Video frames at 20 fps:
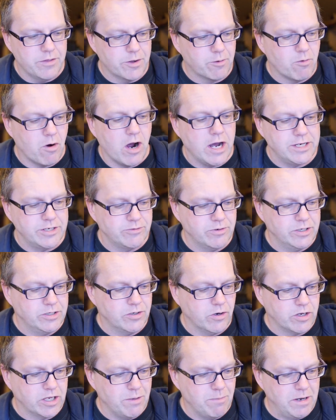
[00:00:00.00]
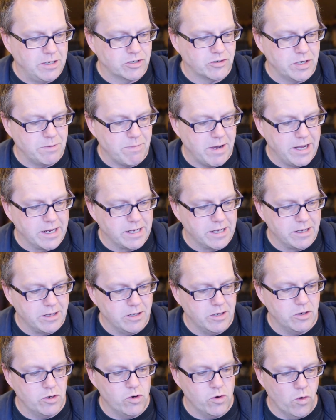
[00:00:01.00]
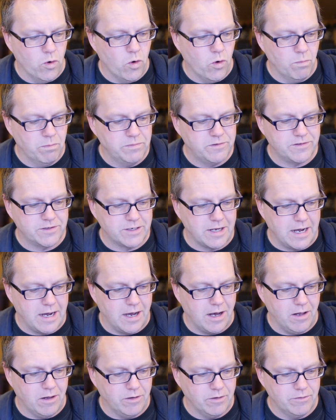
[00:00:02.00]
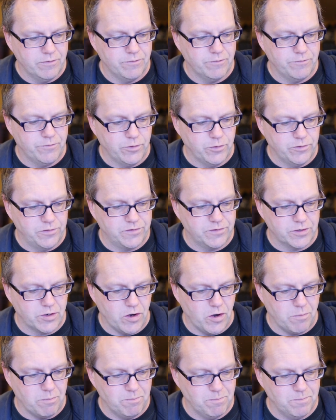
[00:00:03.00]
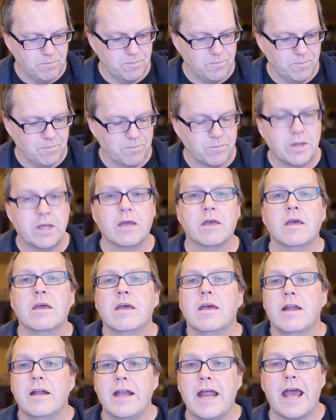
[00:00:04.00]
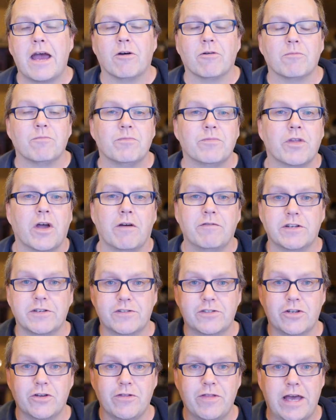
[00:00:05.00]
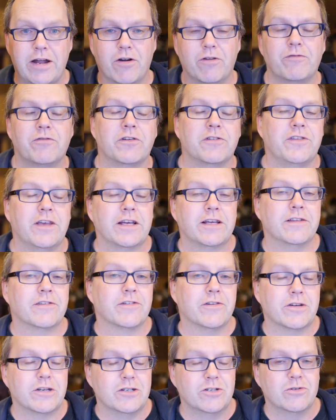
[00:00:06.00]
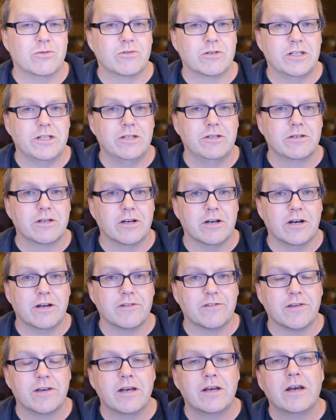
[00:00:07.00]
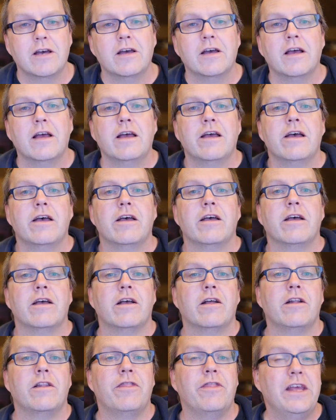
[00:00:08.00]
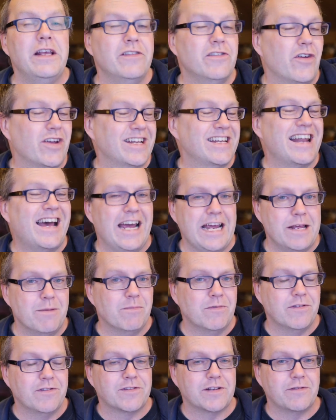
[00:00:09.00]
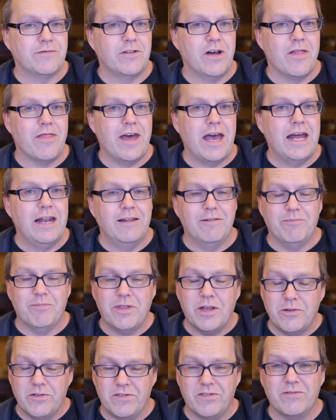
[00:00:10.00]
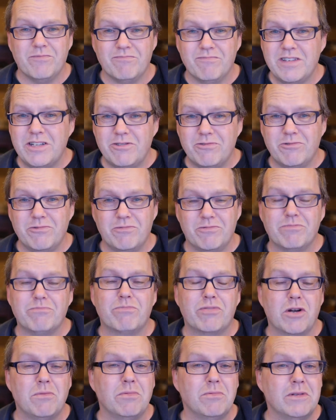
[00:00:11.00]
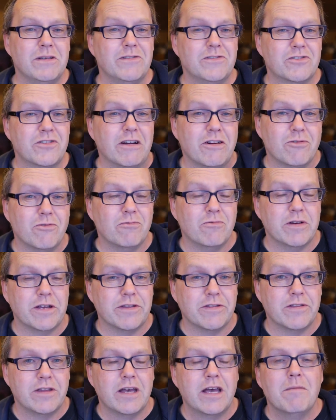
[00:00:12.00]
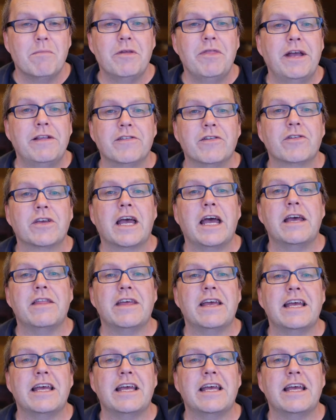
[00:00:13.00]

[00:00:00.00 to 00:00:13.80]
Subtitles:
The writer and documentary maker, Norm Stahl, full stop. Now, I've just turned that off for a second so I can talk to you guys. Things like names and stuff like that, it'll probably struggle with, but that's okay.